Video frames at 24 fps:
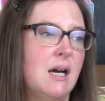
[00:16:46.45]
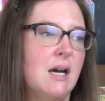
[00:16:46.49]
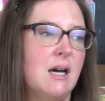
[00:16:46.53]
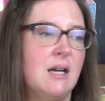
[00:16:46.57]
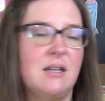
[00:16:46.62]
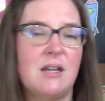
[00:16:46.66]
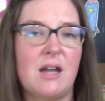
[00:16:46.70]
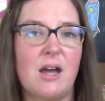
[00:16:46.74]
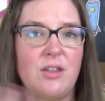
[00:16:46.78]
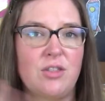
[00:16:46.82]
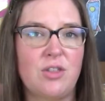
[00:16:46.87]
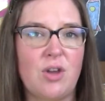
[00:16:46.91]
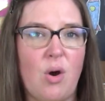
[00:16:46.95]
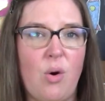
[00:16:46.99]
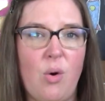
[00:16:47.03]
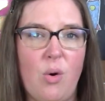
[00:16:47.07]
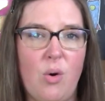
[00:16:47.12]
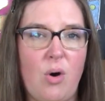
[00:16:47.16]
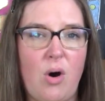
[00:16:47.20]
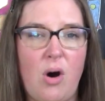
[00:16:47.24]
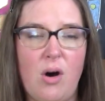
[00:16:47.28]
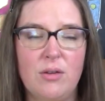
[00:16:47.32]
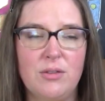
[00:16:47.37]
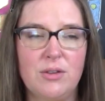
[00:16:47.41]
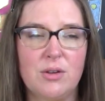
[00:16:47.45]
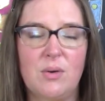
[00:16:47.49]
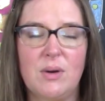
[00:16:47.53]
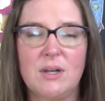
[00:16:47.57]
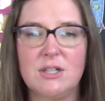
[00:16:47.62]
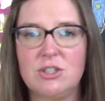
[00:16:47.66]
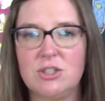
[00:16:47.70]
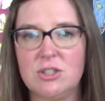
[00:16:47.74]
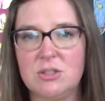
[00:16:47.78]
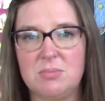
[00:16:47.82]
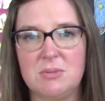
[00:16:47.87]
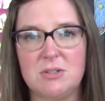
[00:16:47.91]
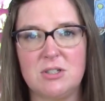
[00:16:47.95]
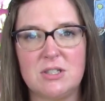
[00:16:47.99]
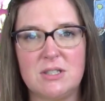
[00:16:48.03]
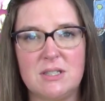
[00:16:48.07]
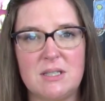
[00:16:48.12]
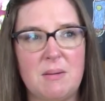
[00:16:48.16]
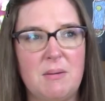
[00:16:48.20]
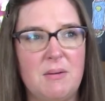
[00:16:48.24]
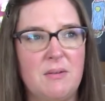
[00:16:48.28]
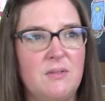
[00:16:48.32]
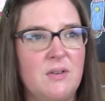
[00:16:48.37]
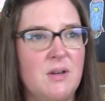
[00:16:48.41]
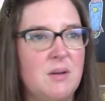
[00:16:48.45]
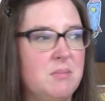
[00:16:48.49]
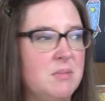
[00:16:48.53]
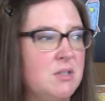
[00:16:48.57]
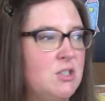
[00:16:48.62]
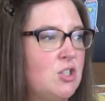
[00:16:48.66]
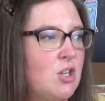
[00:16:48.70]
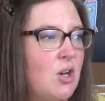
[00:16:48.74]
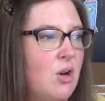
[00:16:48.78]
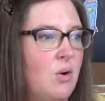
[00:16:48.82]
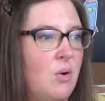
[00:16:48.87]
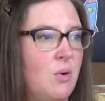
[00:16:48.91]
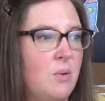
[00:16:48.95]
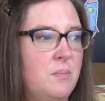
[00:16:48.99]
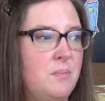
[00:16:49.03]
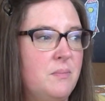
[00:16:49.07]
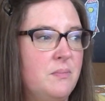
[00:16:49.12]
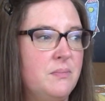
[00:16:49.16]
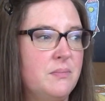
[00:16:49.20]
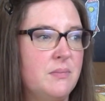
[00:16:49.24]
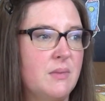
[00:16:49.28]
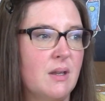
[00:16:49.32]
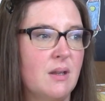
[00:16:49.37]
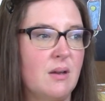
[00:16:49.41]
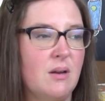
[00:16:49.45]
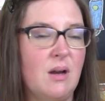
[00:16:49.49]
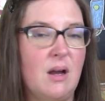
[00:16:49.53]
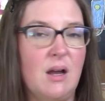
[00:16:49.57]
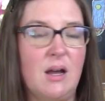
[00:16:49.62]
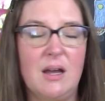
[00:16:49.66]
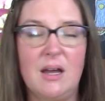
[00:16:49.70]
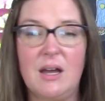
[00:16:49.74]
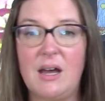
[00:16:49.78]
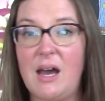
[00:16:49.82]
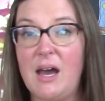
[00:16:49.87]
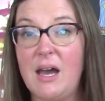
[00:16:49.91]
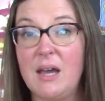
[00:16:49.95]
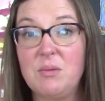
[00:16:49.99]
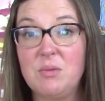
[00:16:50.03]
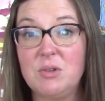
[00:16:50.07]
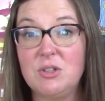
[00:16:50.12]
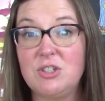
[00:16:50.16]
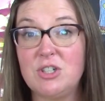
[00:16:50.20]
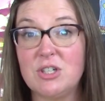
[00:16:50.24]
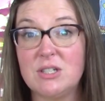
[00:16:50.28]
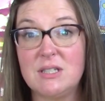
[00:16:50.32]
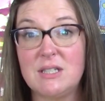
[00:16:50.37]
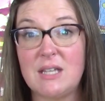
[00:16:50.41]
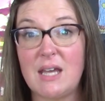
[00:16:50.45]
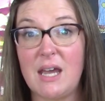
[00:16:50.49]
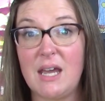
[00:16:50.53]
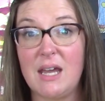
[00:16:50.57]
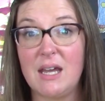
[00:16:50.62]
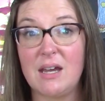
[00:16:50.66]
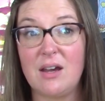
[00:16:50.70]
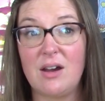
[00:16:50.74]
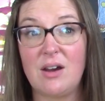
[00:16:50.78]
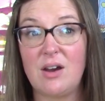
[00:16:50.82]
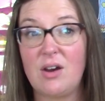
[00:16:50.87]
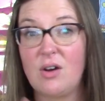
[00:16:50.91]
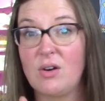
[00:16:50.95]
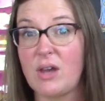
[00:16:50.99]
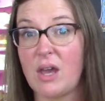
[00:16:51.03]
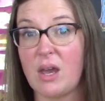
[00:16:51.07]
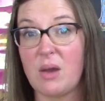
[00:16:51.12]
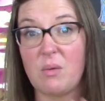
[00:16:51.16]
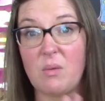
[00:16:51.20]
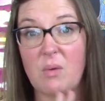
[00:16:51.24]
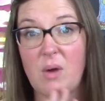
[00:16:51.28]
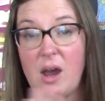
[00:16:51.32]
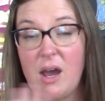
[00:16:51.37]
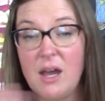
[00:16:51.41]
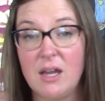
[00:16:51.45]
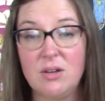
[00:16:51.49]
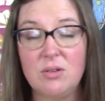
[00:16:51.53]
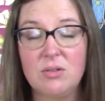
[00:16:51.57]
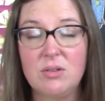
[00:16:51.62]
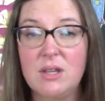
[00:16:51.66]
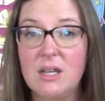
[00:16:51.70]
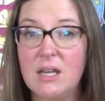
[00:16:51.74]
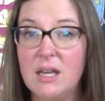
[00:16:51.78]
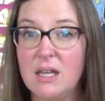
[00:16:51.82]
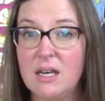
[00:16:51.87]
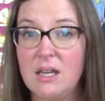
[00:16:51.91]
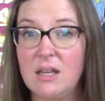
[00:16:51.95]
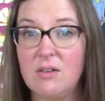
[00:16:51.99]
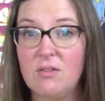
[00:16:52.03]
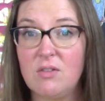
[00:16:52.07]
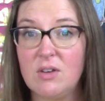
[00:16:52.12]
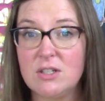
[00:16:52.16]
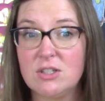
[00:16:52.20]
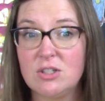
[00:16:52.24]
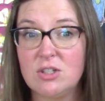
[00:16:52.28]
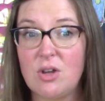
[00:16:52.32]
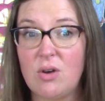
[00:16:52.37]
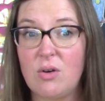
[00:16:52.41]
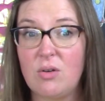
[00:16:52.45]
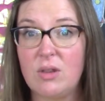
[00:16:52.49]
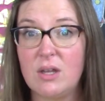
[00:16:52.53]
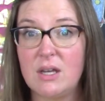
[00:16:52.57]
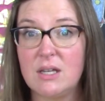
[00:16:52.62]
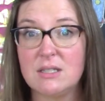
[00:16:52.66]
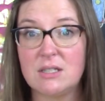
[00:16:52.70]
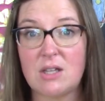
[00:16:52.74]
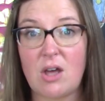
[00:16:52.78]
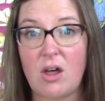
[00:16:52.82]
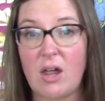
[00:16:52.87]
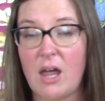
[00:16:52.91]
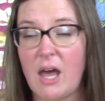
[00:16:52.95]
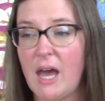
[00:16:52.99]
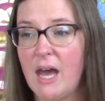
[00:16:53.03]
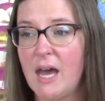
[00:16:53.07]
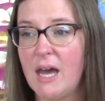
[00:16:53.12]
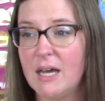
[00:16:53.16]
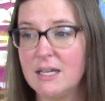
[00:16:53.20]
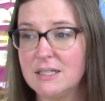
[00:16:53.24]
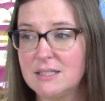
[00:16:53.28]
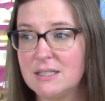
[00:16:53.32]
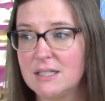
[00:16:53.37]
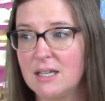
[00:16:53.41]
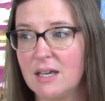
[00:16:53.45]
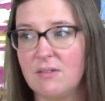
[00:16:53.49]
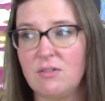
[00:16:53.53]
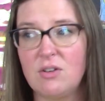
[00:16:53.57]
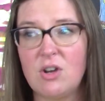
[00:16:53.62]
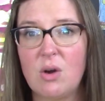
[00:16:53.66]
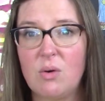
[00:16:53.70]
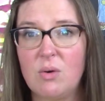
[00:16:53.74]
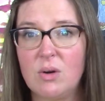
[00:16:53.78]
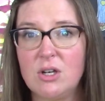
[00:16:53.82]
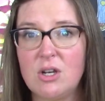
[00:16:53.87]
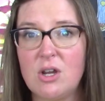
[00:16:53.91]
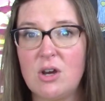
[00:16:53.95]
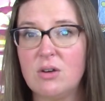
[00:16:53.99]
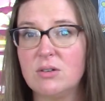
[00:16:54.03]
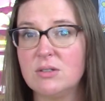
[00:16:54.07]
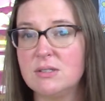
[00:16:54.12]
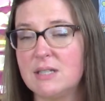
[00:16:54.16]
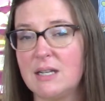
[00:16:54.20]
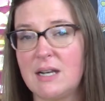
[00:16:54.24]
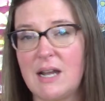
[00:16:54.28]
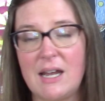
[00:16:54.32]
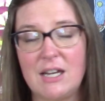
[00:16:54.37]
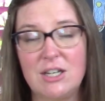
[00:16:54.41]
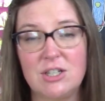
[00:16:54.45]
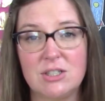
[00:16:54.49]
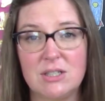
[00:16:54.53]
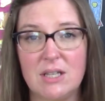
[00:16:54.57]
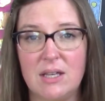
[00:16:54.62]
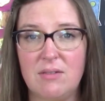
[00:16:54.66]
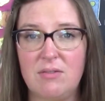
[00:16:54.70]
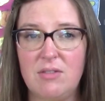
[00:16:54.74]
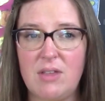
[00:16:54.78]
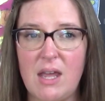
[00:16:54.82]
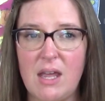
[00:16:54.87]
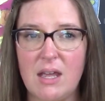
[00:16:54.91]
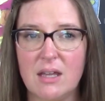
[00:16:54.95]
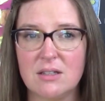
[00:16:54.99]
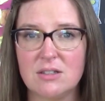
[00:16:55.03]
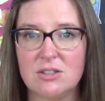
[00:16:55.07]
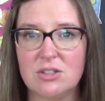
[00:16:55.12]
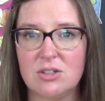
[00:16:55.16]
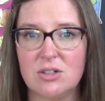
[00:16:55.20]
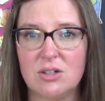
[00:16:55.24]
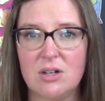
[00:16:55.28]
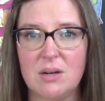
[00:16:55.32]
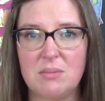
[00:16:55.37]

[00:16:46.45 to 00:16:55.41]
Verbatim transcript: Not the whole all the questions, but just some of them. So uh, I will just say, okay, I don't think any of us know this. I'll ask. If no one knows, then I just give the answer.